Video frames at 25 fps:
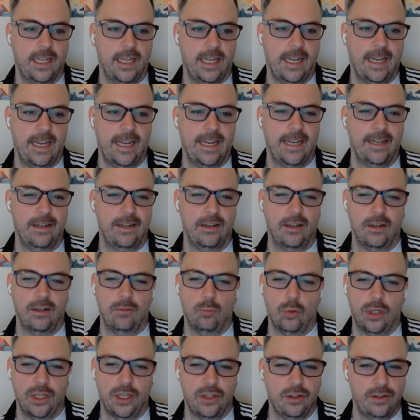And
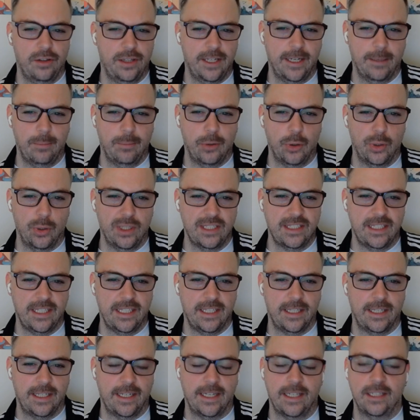one other thing I'm noticing,
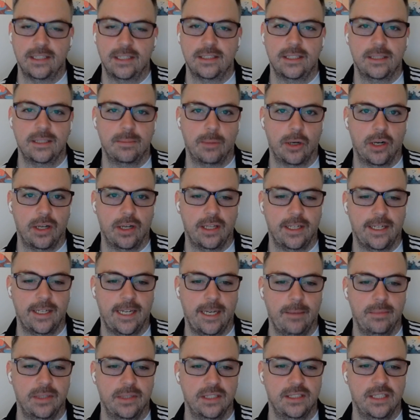and again, this is part of the
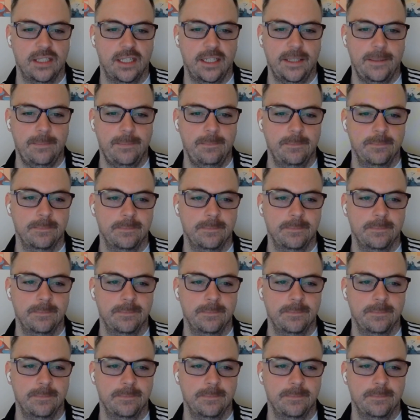game design,